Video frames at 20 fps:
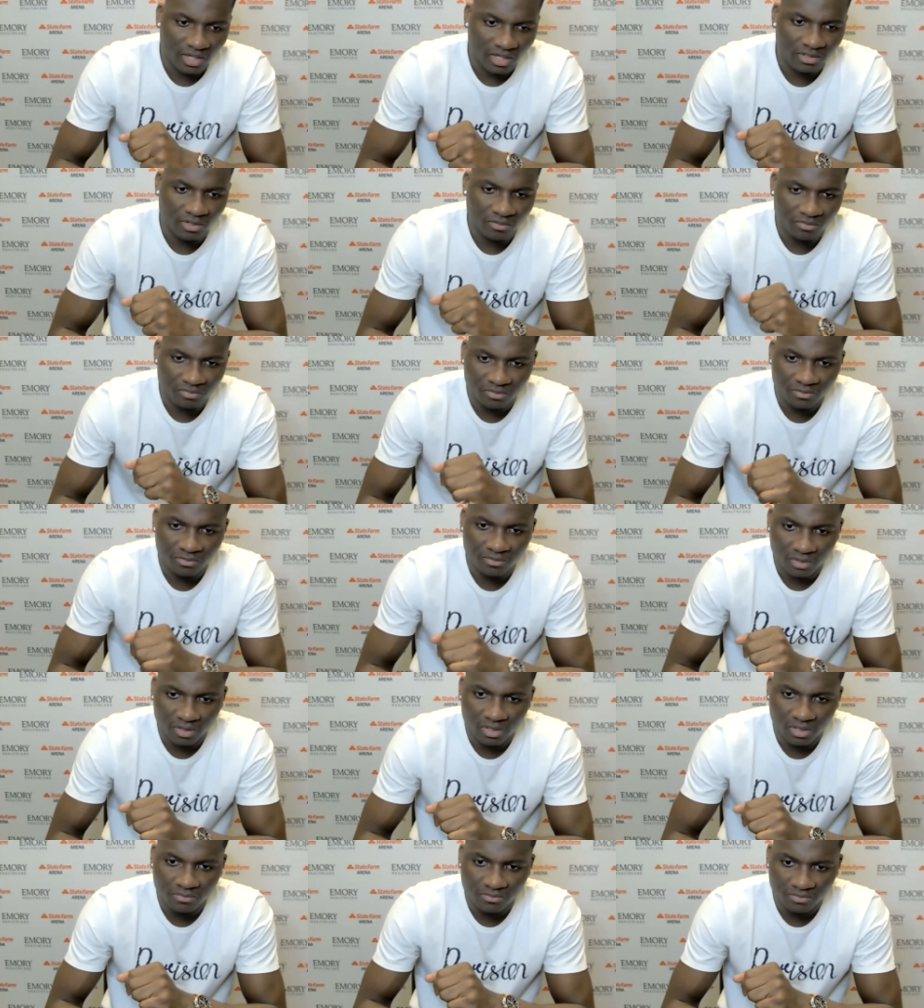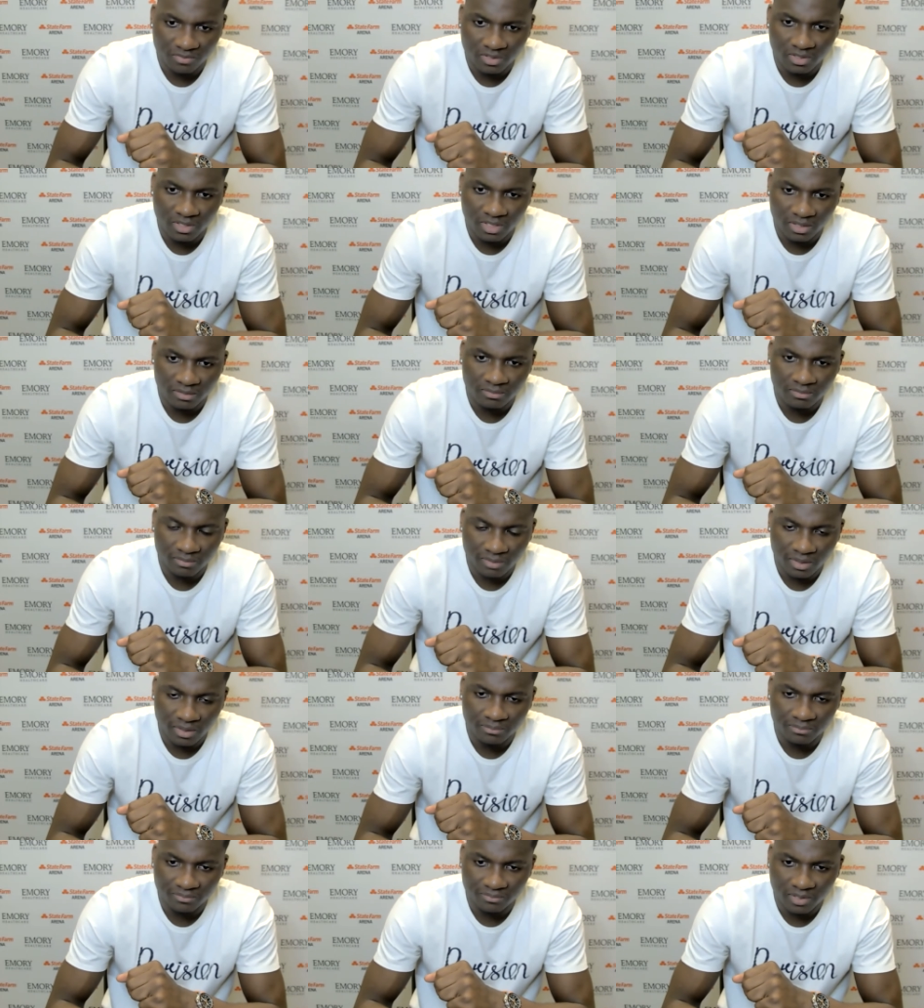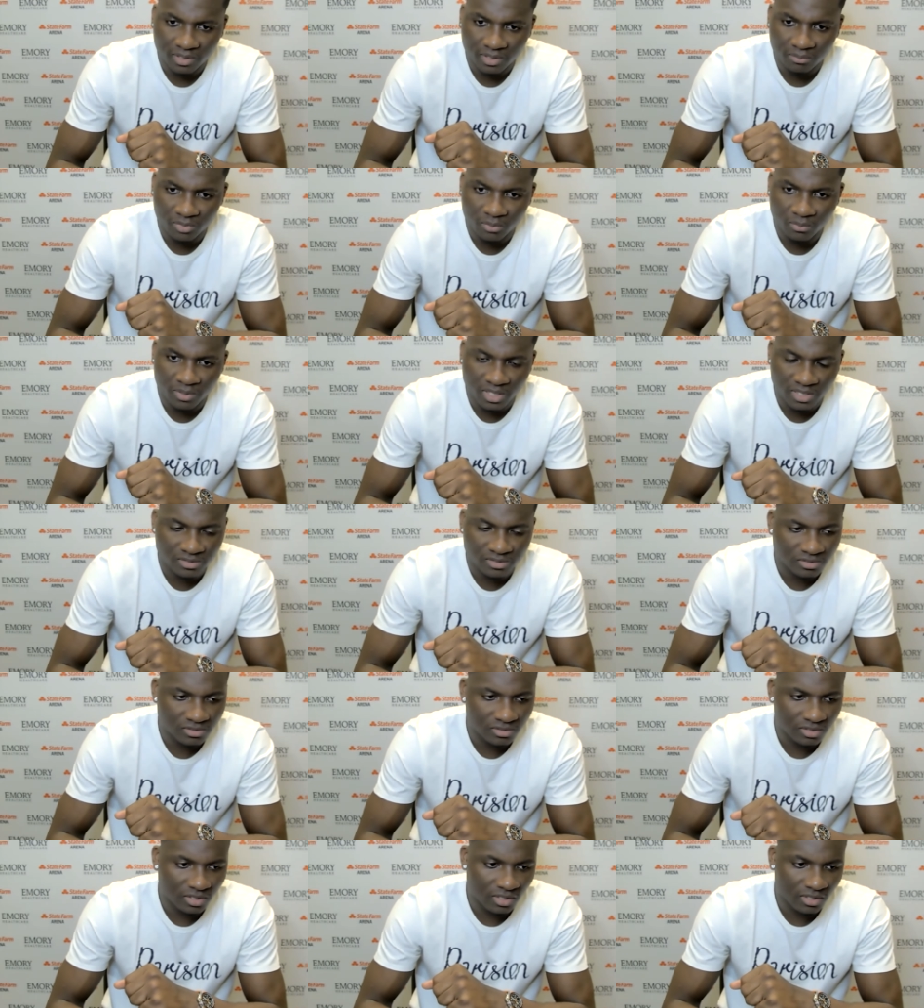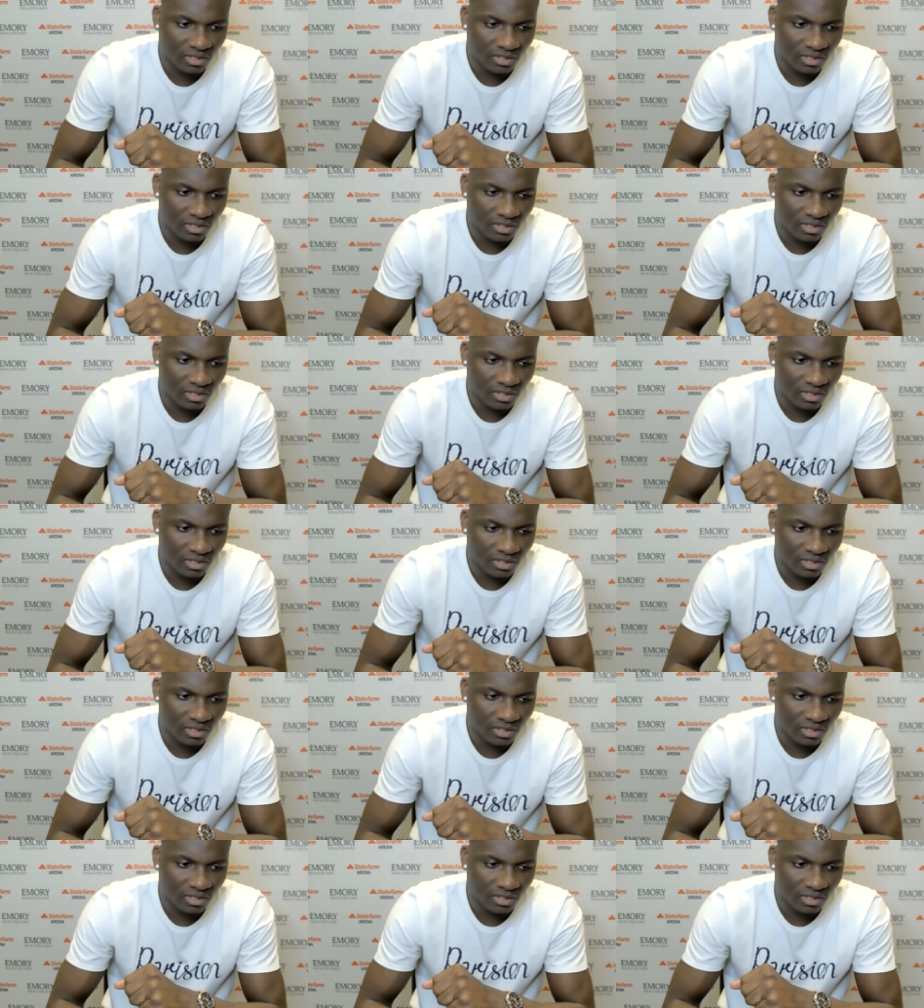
I definitely feel that I'm the best.